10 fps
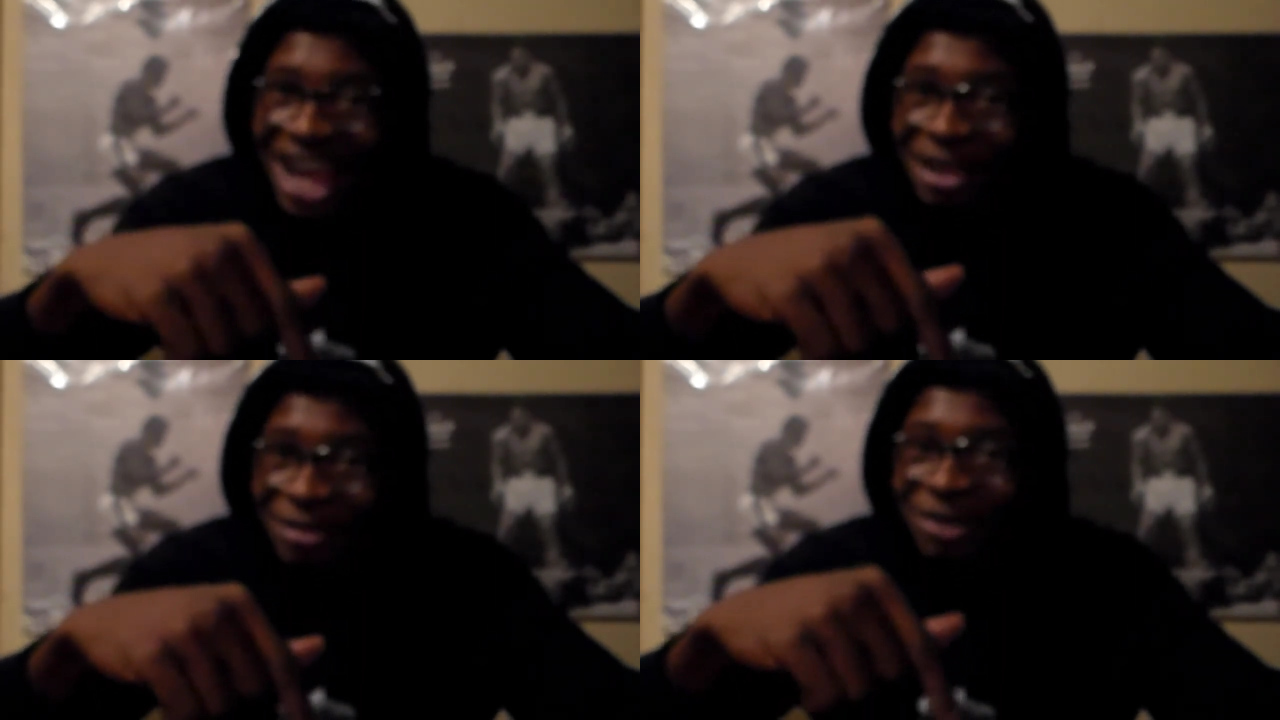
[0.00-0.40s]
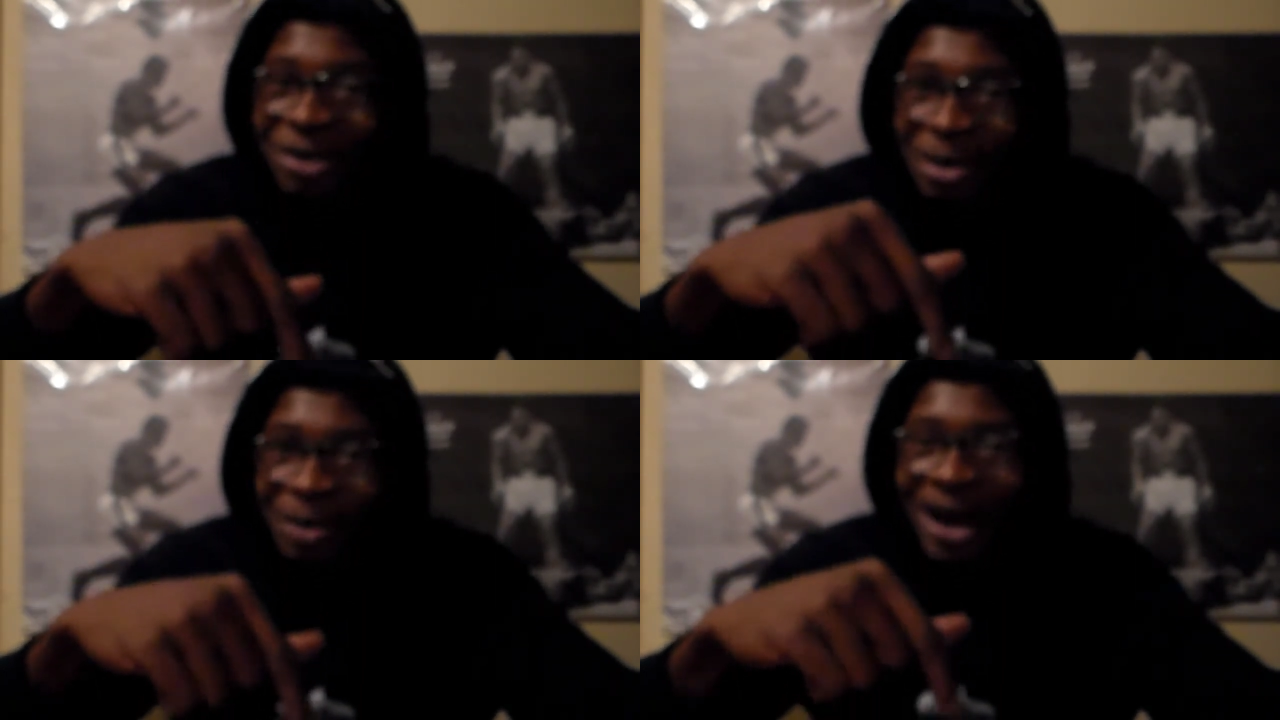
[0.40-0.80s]
how he
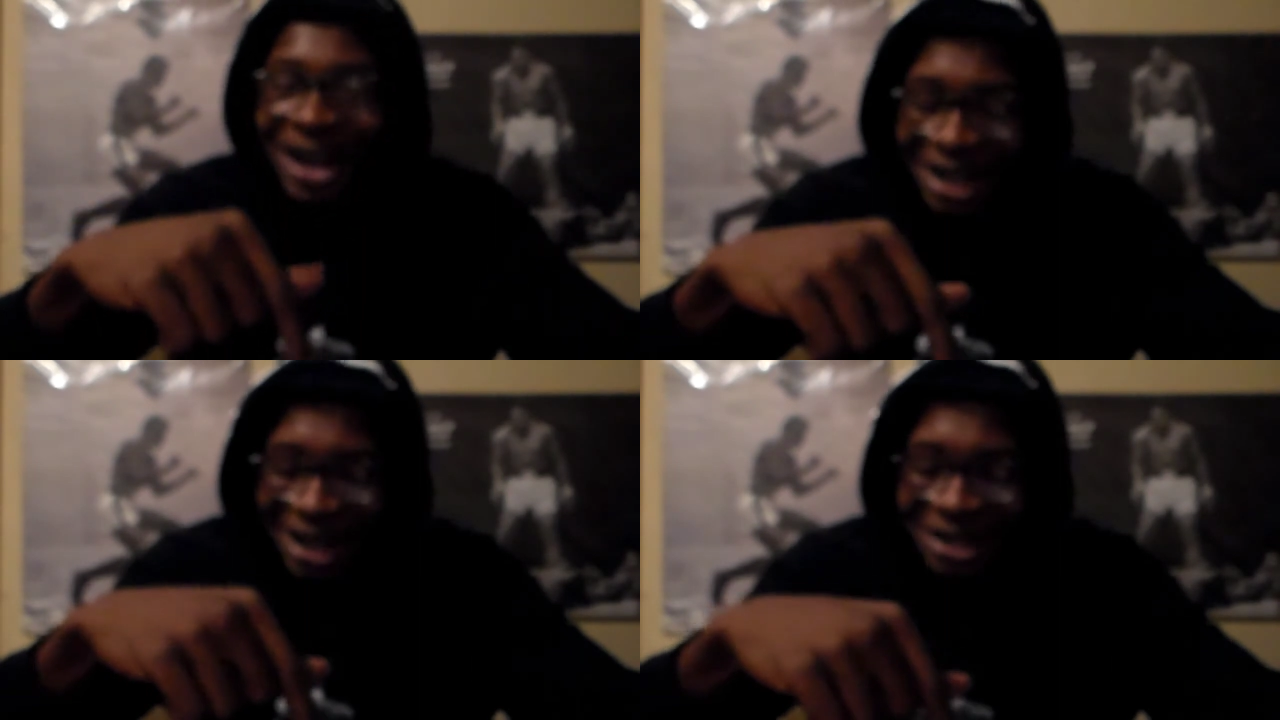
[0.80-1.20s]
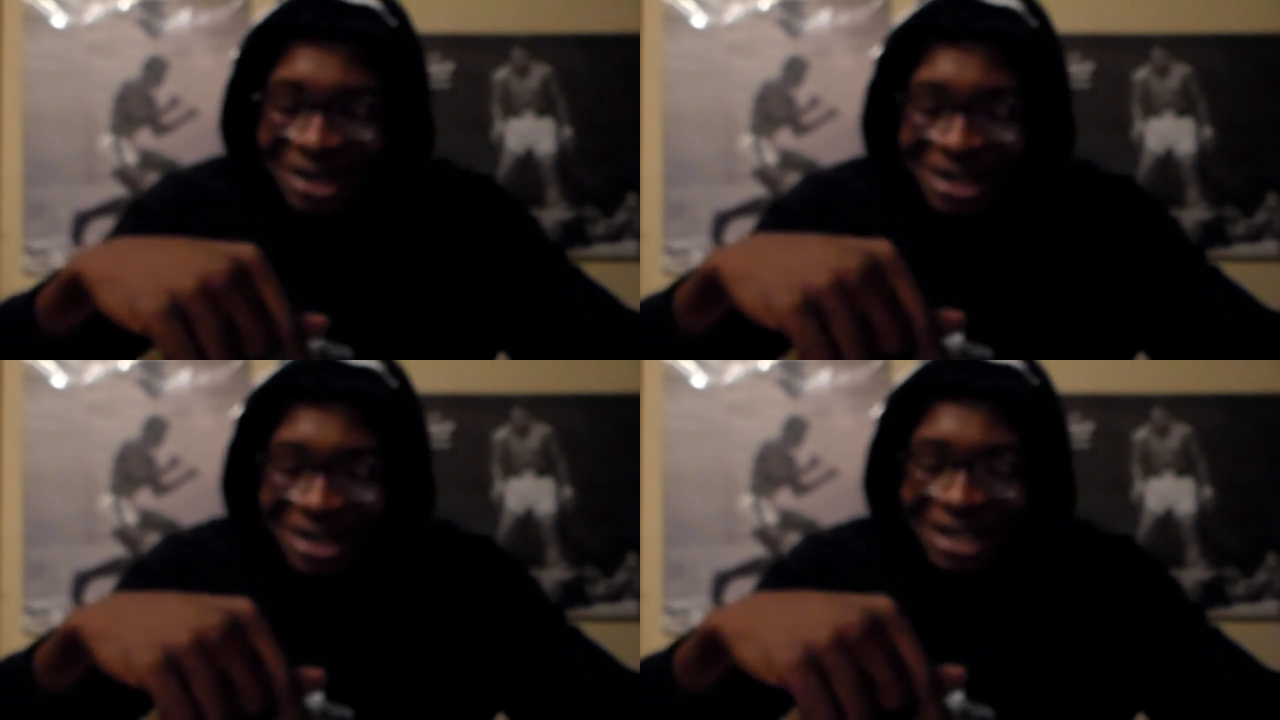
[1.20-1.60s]
flowing right now,
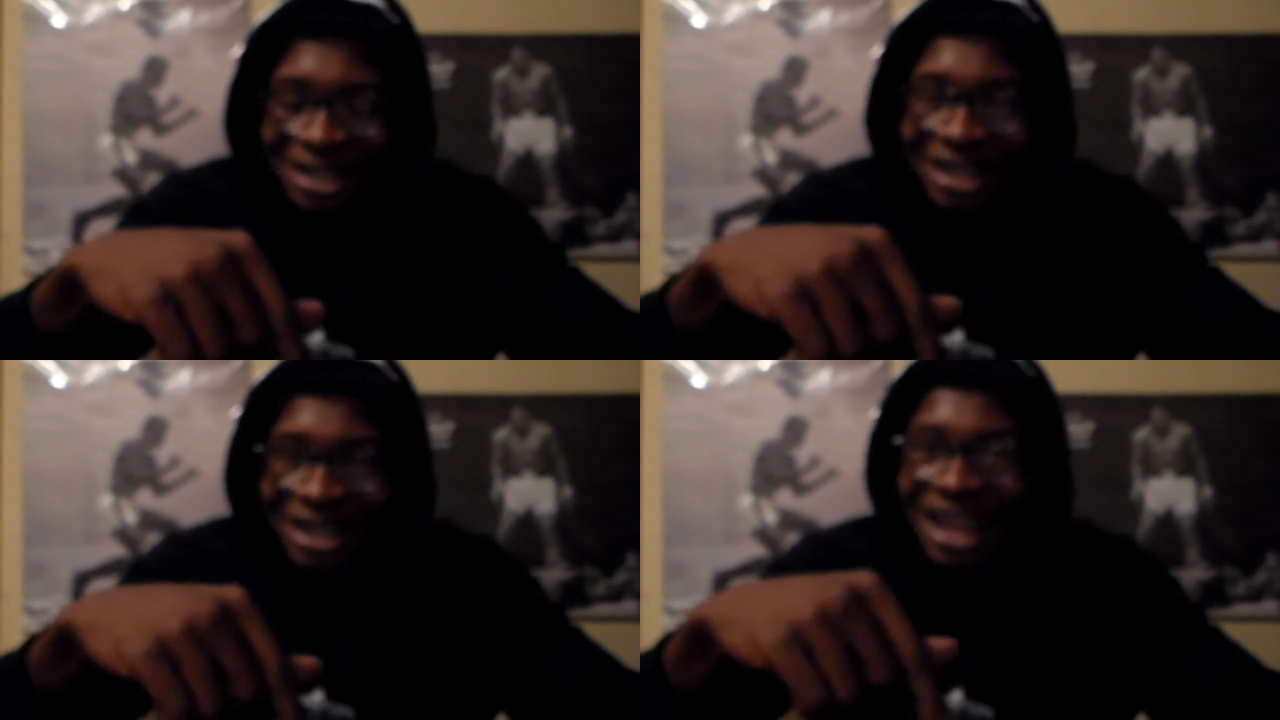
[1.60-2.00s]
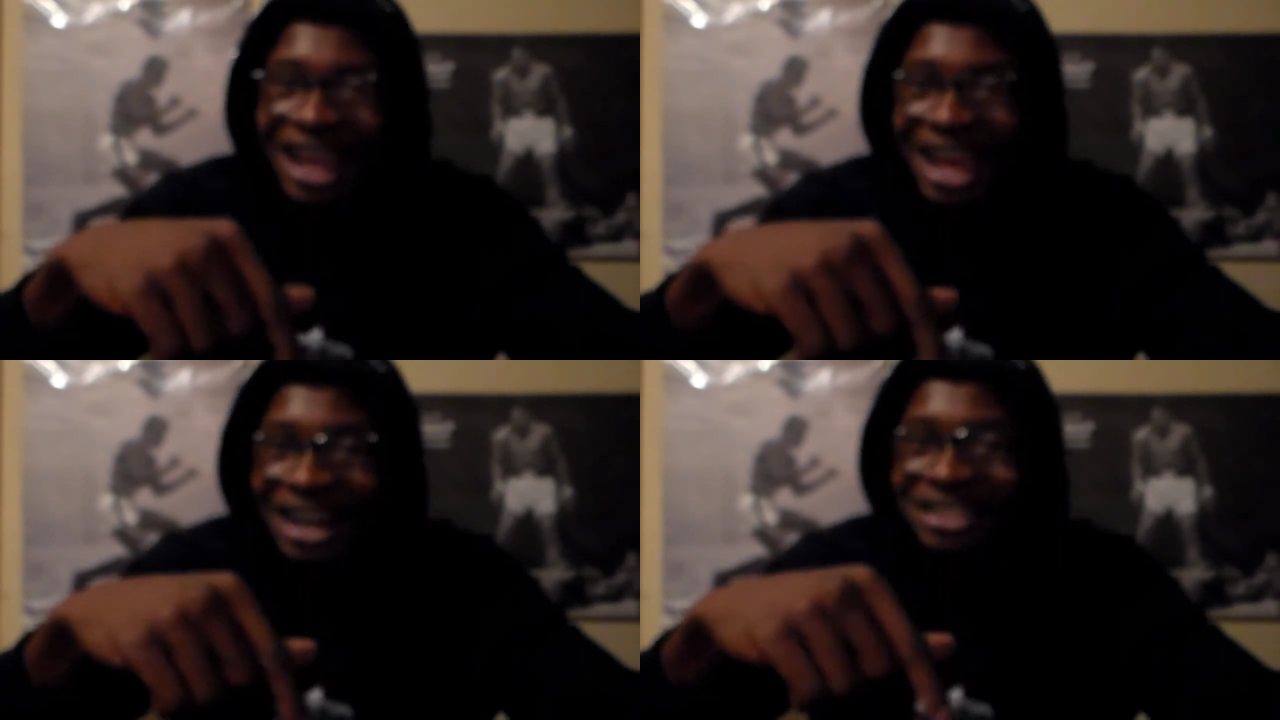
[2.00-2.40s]

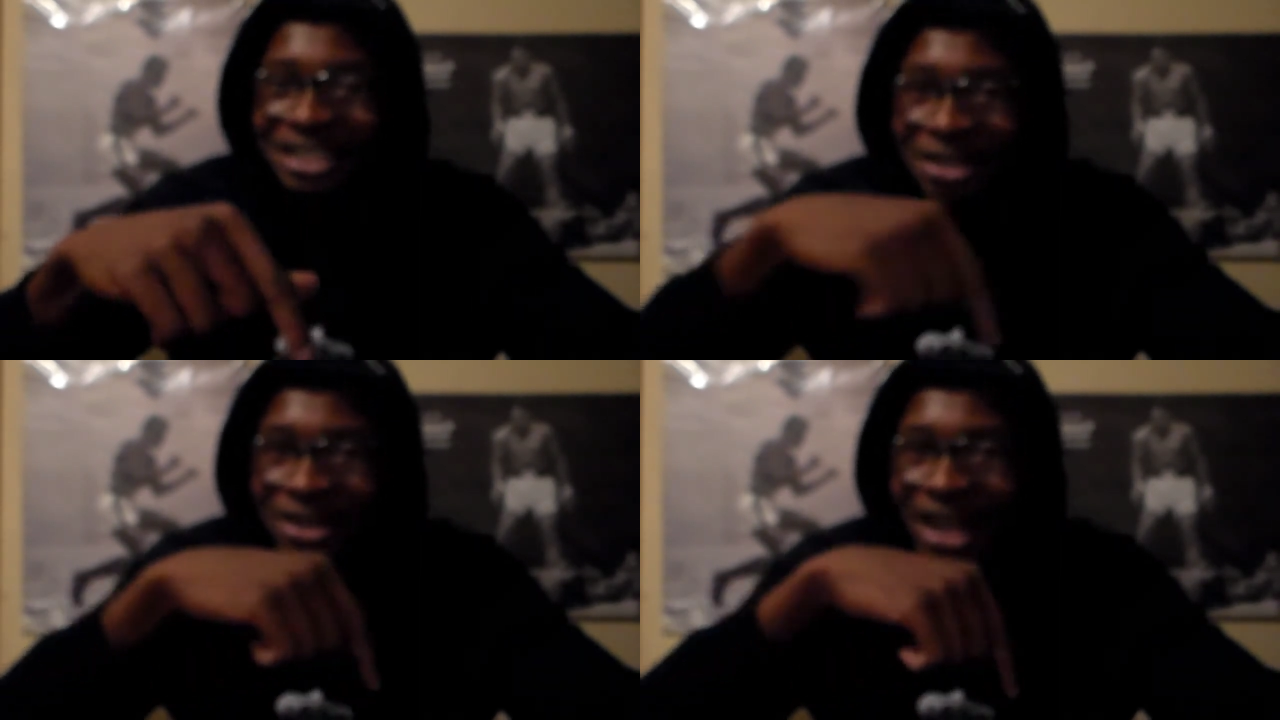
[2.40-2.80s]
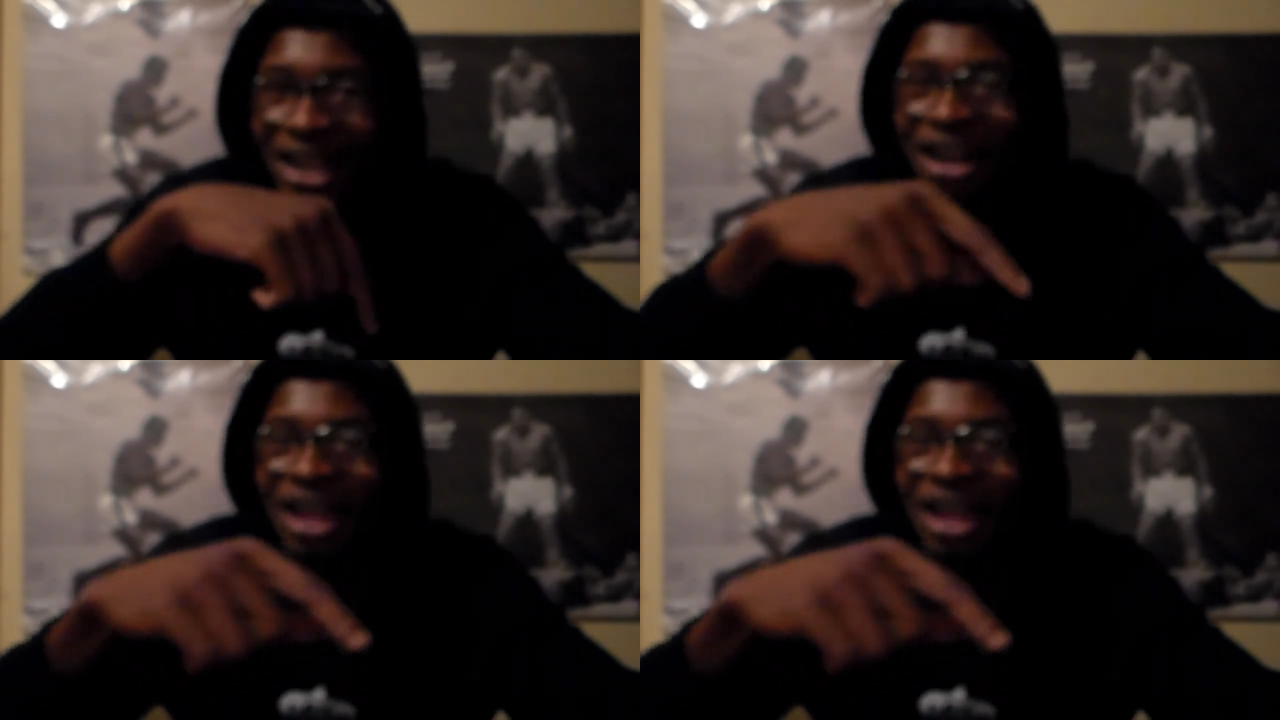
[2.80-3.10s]
they had a song like that.